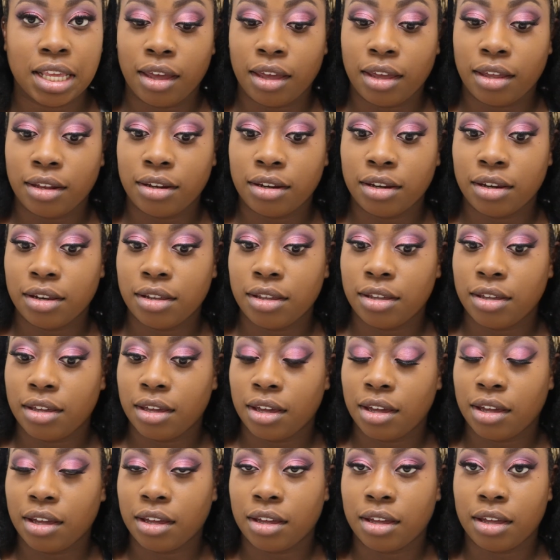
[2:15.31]
And
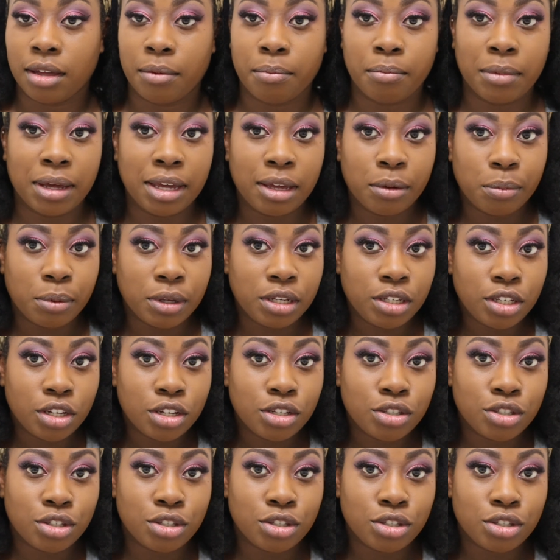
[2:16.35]
yeah, my opinion